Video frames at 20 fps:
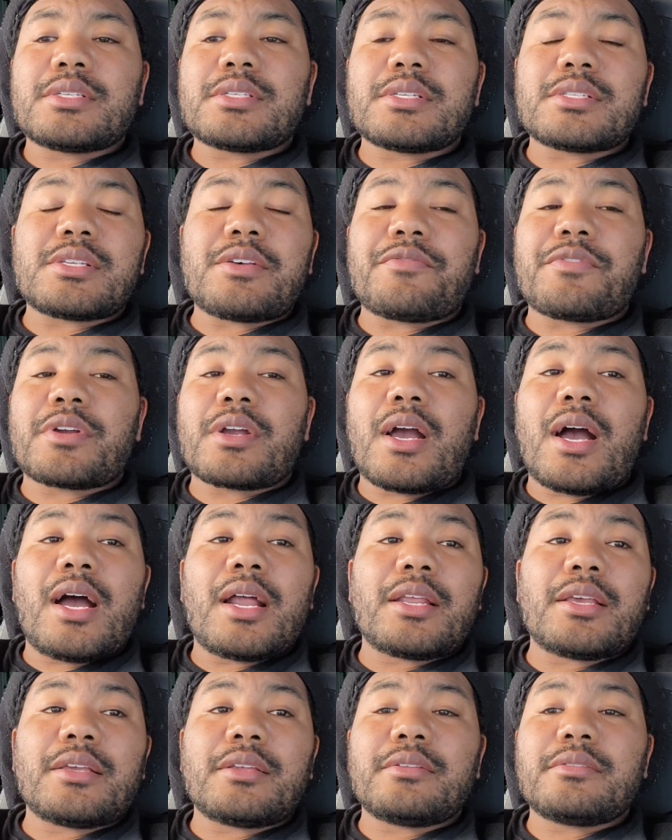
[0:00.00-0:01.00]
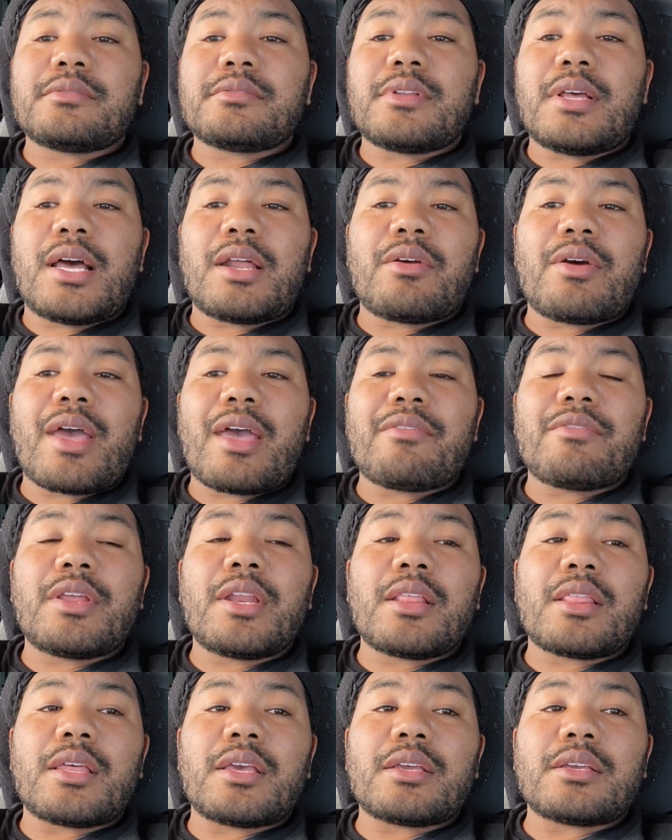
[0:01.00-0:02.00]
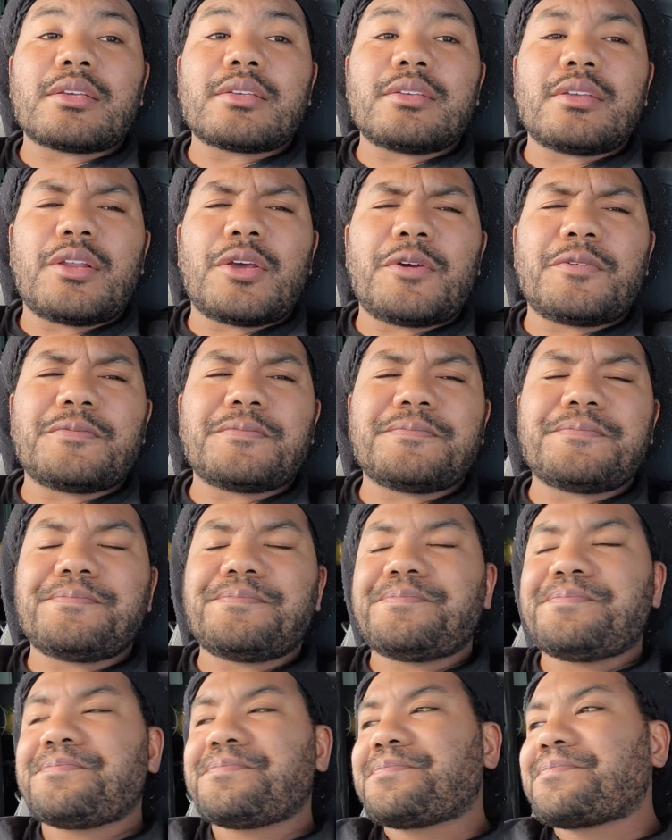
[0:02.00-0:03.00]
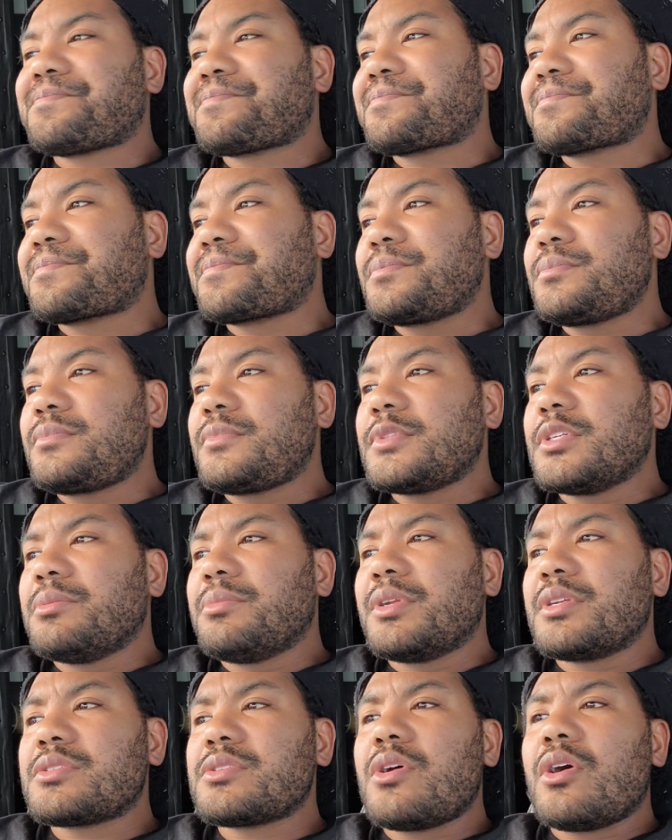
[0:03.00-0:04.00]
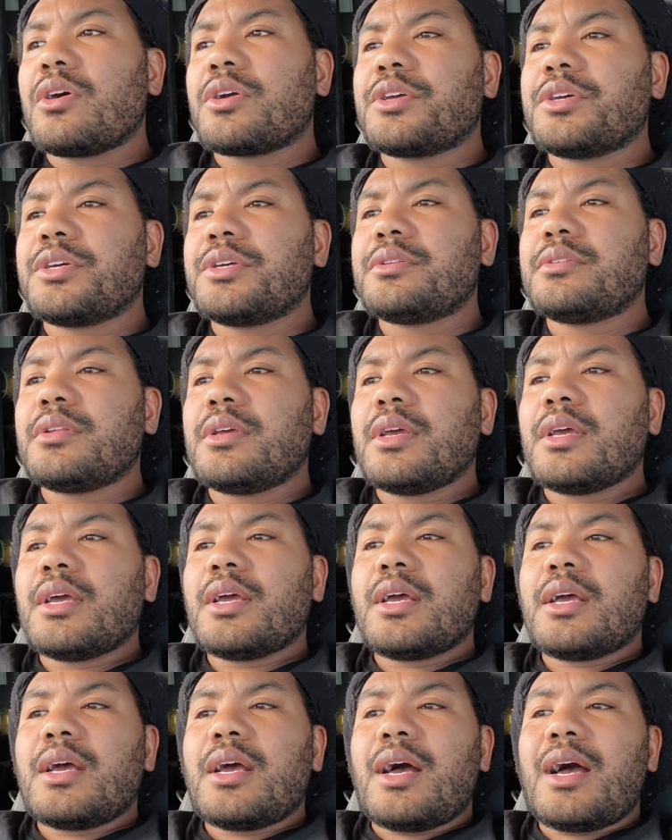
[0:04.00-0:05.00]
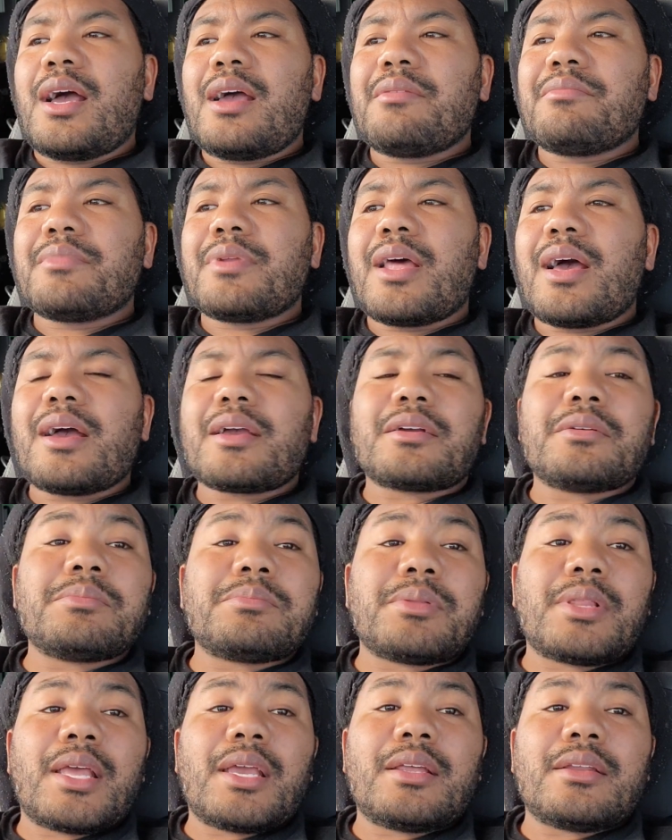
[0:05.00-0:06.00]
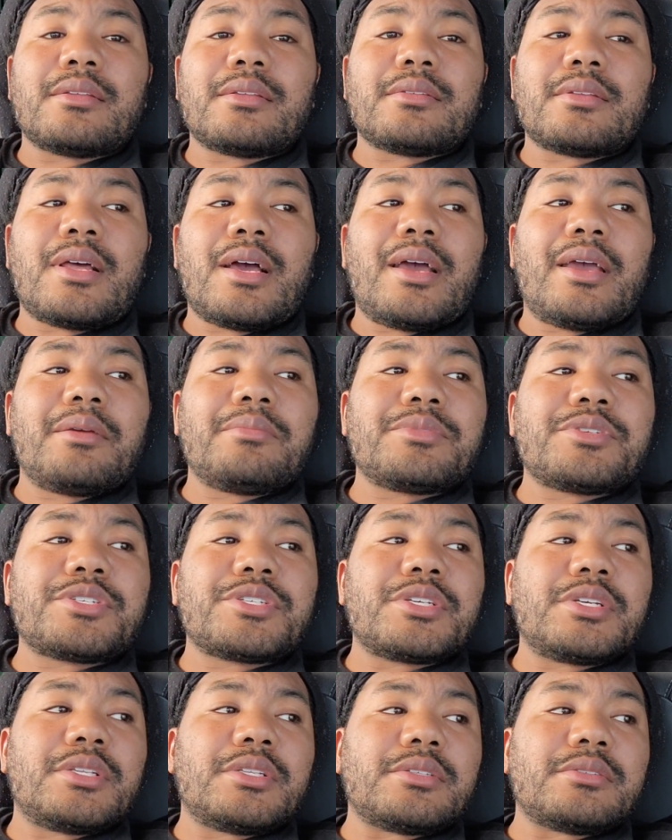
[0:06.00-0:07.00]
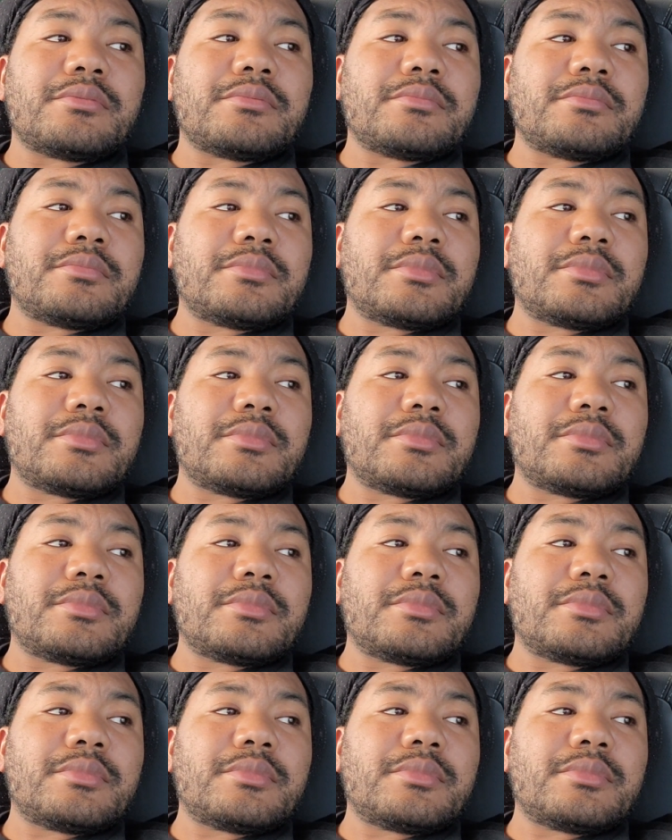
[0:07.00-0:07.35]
since I forgot it, I don't have anything, you know? But it's all good. I'm not complaining. I'm chilling.